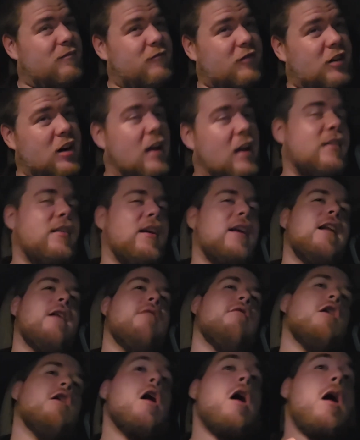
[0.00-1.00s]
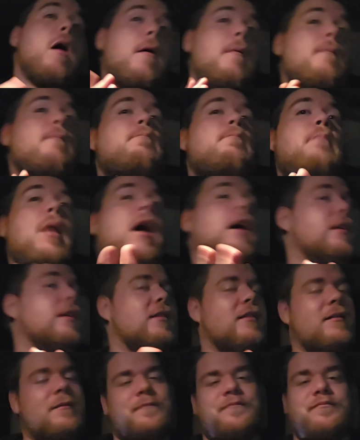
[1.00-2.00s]
We're not saying that word, but
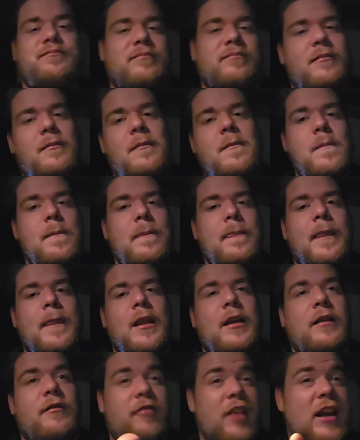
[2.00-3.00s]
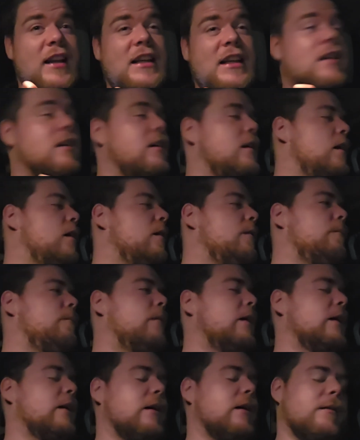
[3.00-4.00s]
fatty.
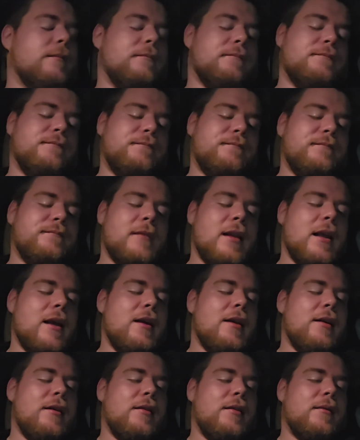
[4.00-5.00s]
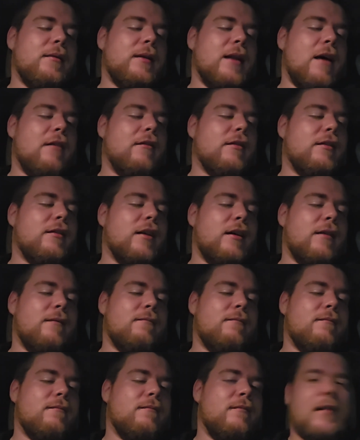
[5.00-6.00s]
But now it's
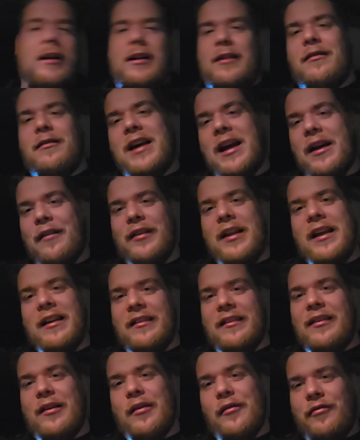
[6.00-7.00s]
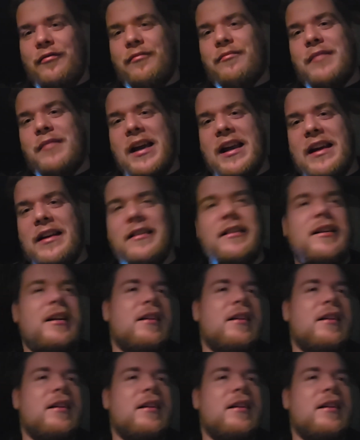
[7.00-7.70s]
like I don't have that self hate